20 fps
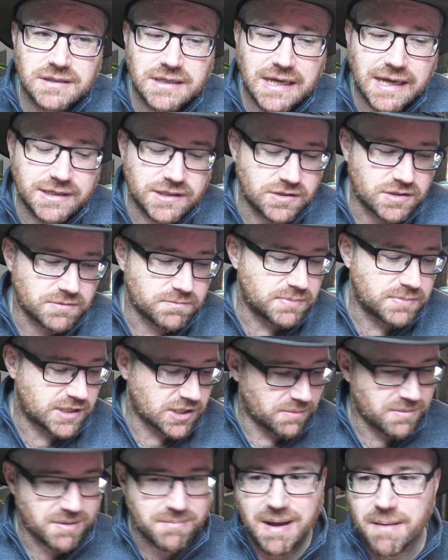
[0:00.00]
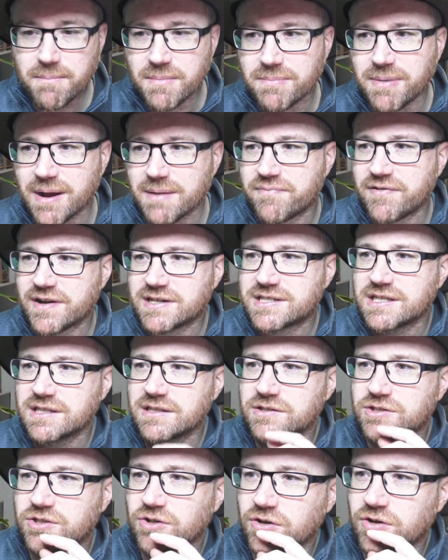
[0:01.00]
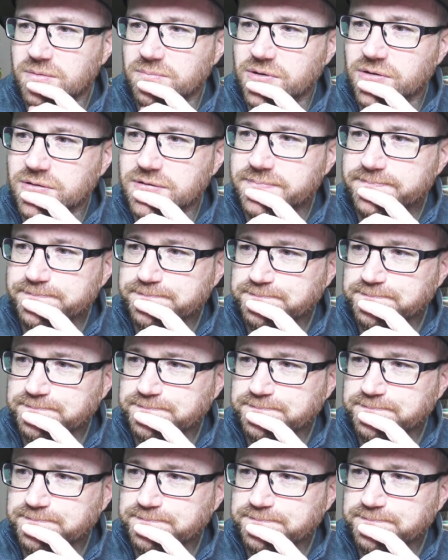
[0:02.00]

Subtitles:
and you can become a member by pressing the join button.